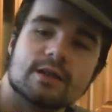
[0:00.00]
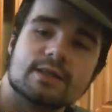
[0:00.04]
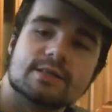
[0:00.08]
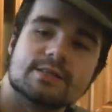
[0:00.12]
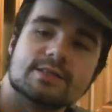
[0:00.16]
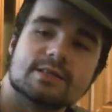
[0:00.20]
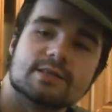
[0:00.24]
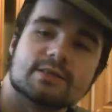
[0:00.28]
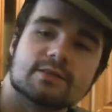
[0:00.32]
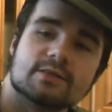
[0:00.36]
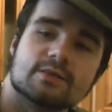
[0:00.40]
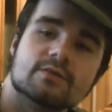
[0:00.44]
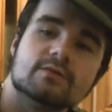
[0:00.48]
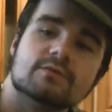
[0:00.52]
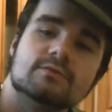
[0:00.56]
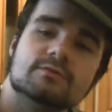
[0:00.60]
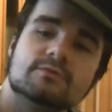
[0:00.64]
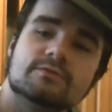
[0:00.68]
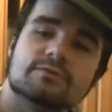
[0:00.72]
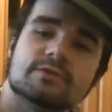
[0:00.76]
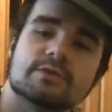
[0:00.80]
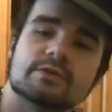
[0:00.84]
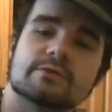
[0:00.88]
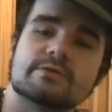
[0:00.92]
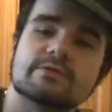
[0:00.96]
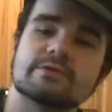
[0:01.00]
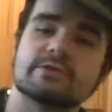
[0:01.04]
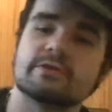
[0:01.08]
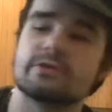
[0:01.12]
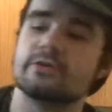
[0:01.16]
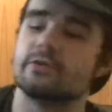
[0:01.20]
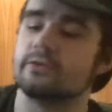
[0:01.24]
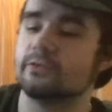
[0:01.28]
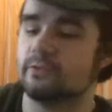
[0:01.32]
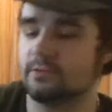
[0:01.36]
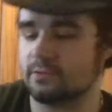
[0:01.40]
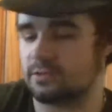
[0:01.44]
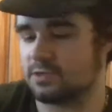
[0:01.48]
Le Citron, for those of
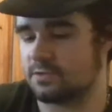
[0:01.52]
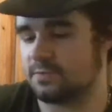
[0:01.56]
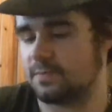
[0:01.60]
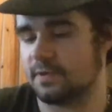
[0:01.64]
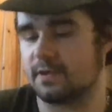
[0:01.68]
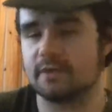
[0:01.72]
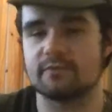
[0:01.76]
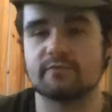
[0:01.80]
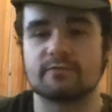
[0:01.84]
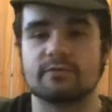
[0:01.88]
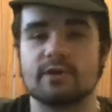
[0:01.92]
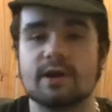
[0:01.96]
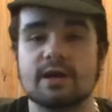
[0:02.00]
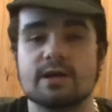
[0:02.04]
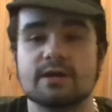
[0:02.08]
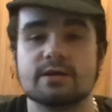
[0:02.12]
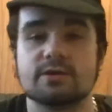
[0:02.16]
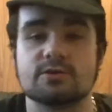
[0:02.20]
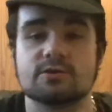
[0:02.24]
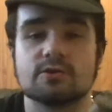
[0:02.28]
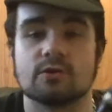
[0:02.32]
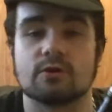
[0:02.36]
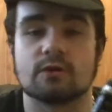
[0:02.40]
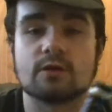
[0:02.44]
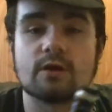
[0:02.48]
you who don't speak French